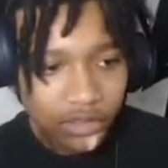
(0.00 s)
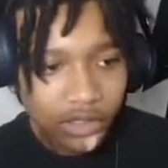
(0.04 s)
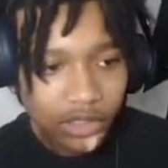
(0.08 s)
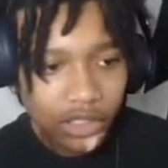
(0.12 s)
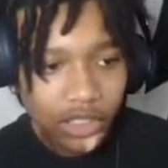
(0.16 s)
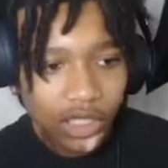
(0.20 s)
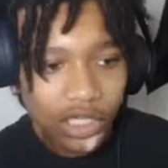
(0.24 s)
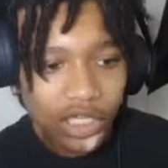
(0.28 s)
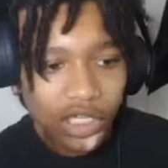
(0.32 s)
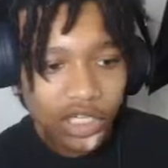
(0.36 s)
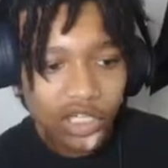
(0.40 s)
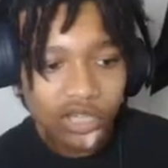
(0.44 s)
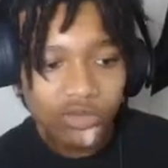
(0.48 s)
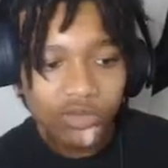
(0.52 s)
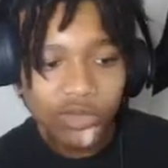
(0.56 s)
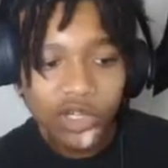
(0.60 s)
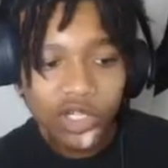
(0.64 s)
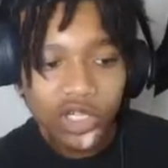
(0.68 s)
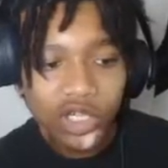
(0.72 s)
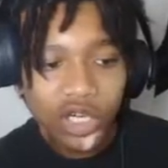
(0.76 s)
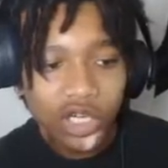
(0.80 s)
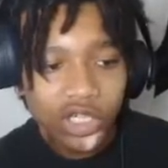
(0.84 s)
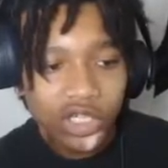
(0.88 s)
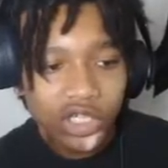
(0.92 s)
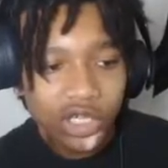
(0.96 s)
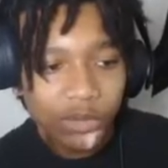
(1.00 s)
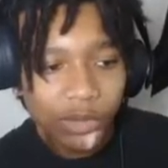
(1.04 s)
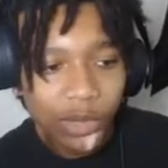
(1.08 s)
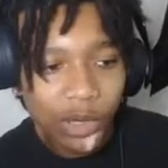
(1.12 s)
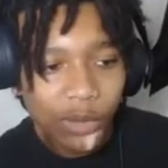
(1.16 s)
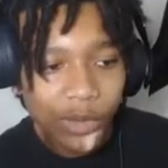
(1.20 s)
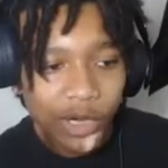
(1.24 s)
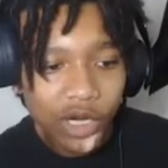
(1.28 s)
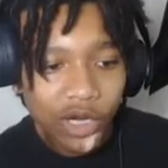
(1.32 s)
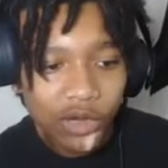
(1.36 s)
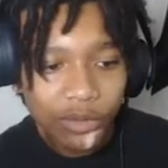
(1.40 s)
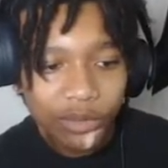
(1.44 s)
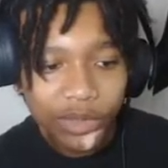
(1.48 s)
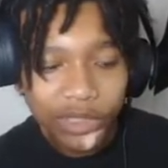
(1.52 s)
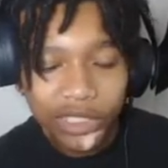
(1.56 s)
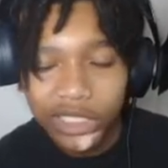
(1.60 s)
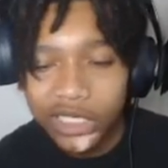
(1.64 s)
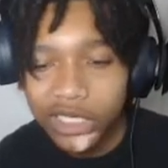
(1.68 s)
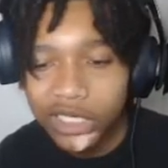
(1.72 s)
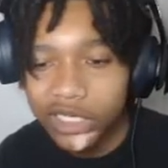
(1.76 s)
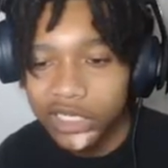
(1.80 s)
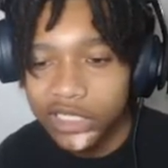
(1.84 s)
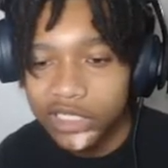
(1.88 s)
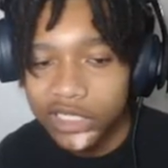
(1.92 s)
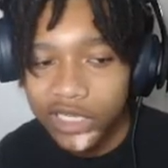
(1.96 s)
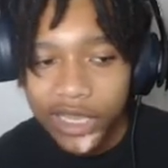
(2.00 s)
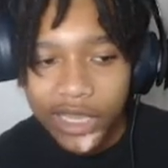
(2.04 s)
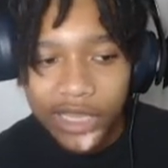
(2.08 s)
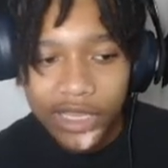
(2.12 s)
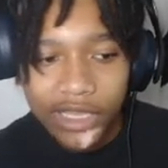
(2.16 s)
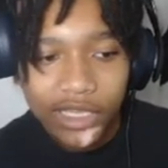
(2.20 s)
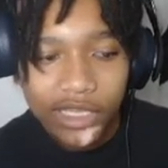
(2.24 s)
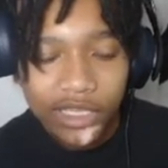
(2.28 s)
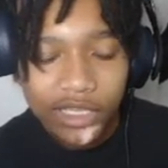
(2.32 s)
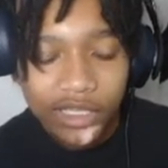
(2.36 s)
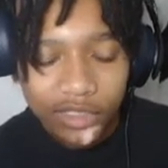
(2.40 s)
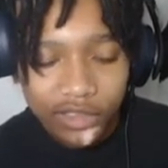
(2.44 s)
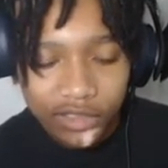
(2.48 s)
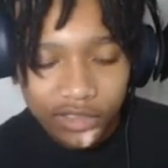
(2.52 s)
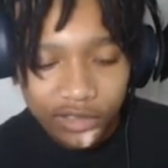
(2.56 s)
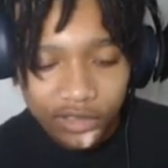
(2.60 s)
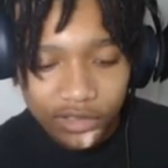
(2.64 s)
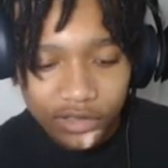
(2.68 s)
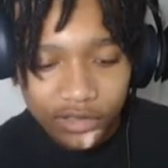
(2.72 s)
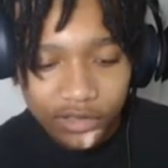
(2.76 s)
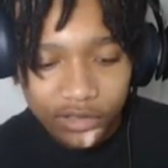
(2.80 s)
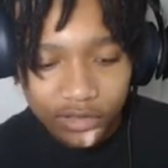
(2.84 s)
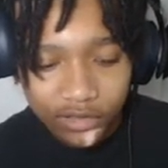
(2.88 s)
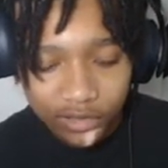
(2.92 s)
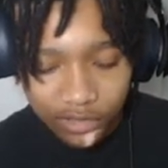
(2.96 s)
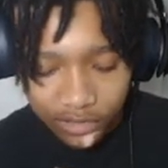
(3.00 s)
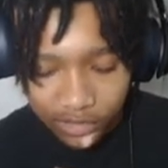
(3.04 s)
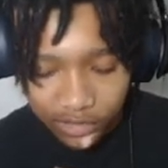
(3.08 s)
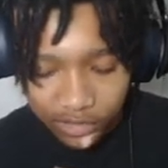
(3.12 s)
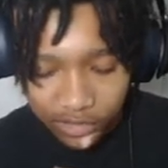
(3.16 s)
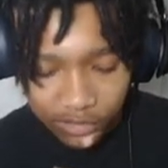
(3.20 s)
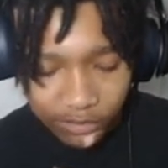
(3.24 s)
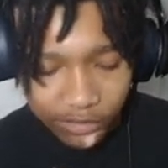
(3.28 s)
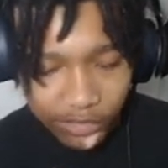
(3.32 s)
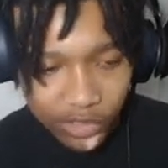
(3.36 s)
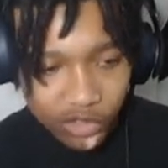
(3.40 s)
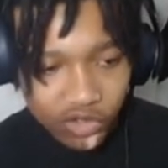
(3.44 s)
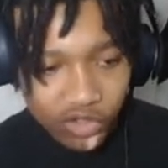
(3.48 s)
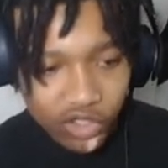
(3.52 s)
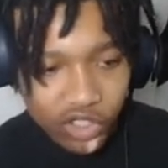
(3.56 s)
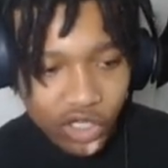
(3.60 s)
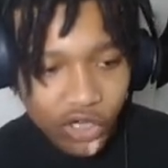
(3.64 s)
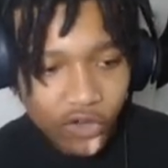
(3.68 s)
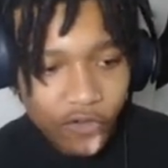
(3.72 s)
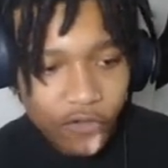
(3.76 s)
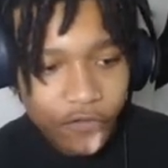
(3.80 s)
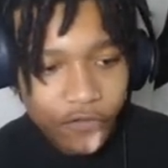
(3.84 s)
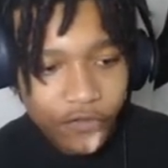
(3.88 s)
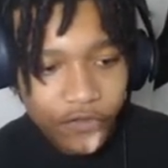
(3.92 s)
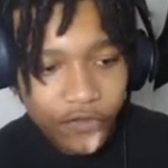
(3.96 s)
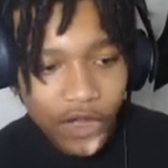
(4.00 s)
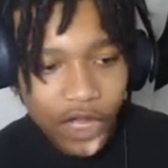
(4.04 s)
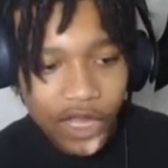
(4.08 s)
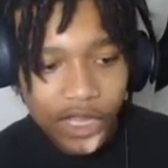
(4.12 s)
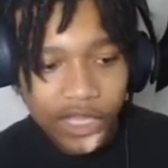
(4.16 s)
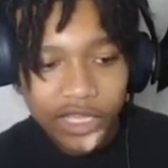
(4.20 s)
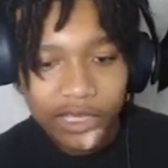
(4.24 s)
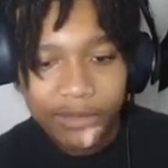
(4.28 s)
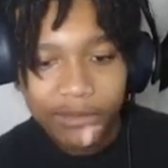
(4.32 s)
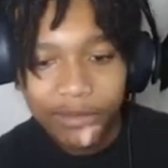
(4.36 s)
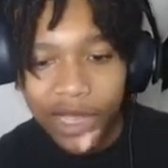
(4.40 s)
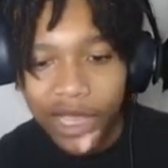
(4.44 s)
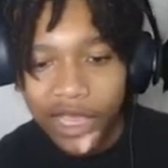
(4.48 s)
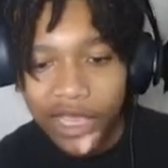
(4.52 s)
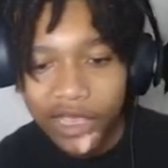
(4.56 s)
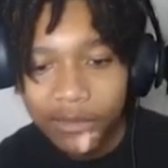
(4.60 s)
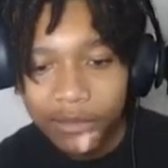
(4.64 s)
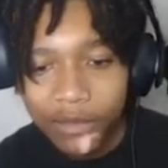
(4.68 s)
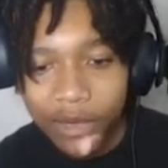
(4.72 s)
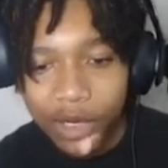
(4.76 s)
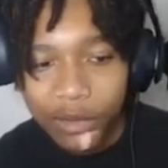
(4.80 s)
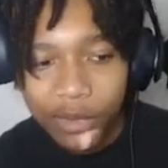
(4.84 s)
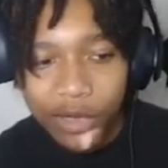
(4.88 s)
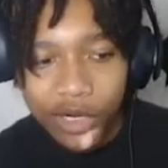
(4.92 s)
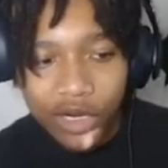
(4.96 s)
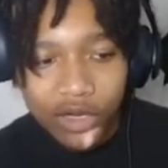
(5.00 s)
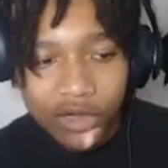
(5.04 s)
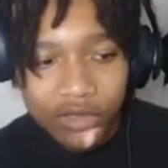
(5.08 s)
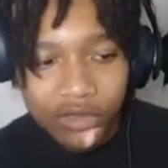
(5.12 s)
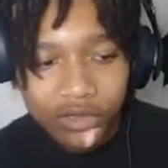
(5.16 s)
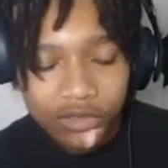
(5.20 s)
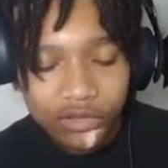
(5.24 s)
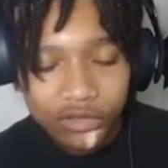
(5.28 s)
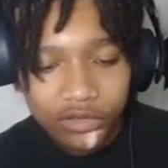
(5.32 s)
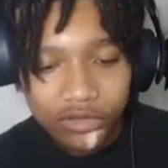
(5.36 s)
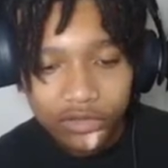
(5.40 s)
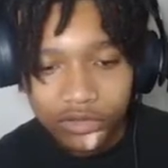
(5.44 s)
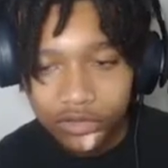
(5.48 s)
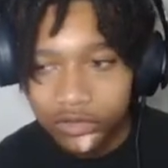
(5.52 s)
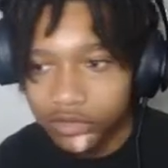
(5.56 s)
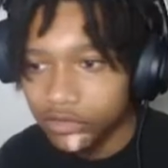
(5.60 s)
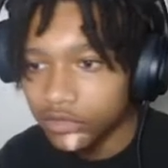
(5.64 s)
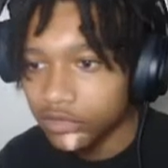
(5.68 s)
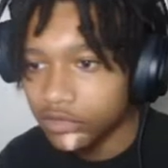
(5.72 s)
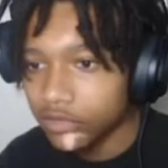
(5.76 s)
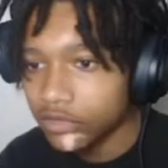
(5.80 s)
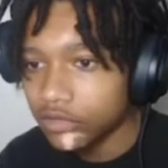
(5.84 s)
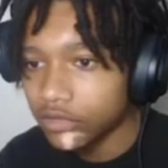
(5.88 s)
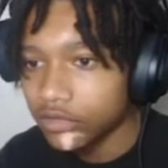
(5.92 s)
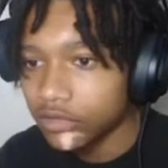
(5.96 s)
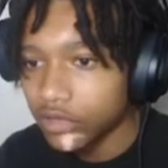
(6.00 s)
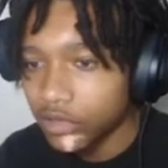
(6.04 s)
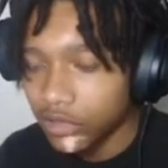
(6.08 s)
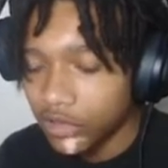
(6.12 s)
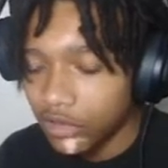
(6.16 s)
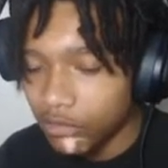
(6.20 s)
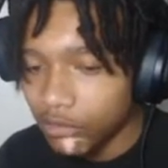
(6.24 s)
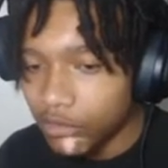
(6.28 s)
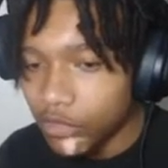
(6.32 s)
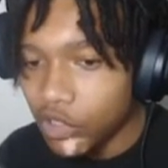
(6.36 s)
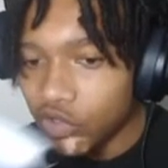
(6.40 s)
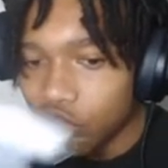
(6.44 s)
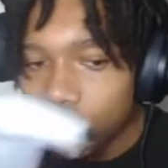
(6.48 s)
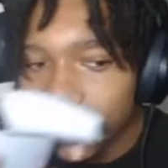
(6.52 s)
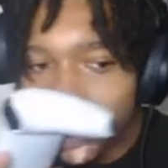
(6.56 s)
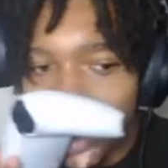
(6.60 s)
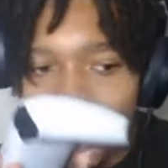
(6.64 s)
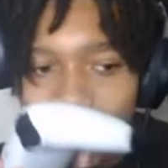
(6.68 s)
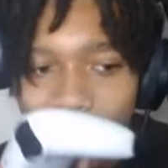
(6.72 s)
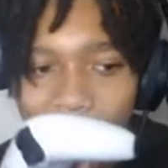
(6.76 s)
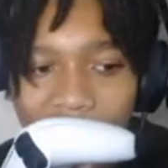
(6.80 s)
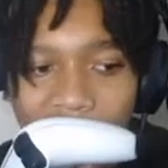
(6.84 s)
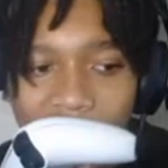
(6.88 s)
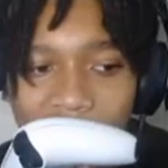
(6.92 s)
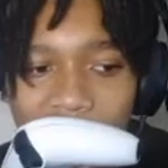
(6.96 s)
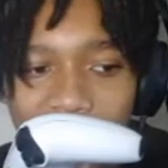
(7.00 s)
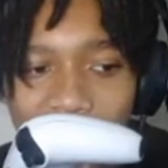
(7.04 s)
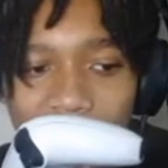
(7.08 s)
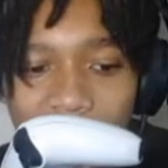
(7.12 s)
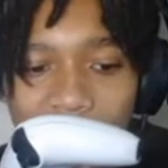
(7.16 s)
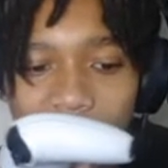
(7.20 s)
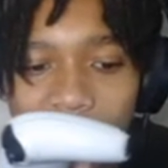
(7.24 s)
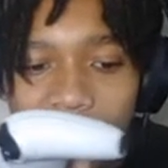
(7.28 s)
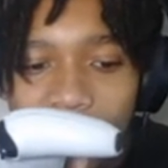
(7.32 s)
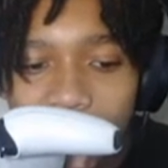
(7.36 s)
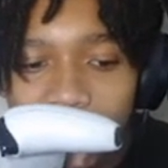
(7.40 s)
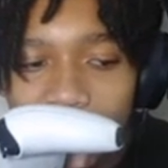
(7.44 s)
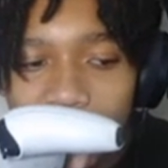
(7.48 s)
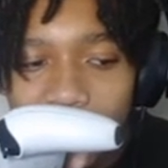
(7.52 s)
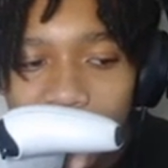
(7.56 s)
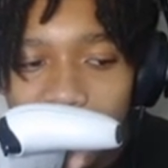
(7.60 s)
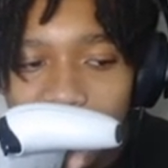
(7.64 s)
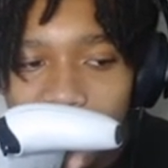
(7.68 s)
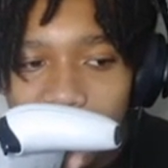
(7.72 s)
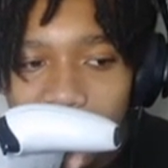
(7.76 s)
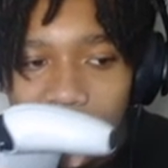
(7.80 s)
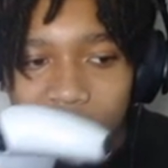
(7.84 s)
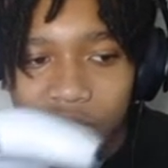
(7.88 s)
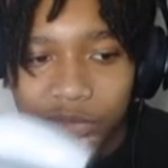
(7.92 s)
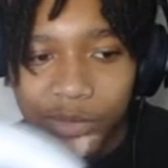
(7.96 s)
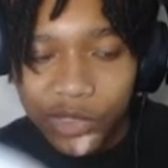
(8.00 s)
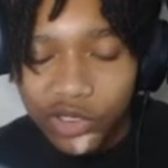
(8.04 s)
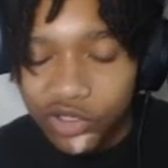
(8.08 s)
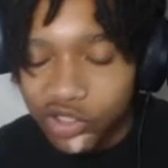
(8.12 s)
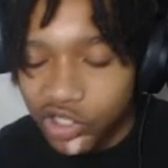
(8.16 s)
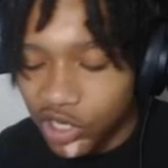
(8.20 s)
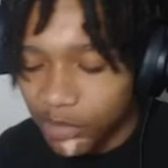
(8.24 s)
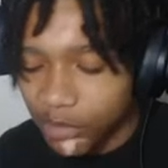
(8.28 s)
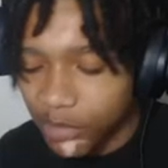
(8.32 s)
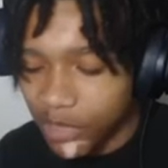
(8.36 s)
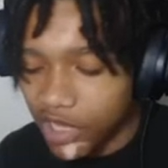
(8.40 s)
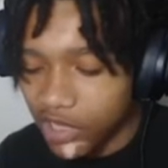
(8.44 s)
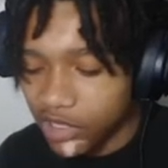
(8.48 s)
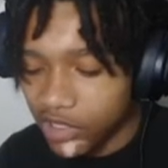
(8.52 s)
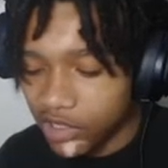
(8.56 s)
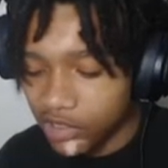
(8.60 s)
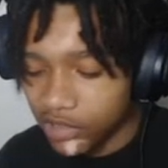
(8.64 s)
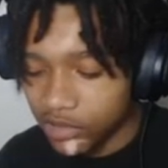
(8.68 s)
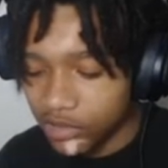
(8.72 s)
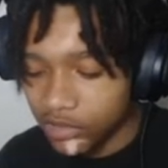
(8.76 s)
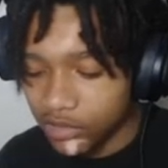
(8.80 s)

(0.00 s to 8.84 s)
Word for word: Nigga, just mute your shit, bro, bro. Please, gangy. Mute your fucking mic, bro, bro. Mute your mic, Gangy. Please mute your mic.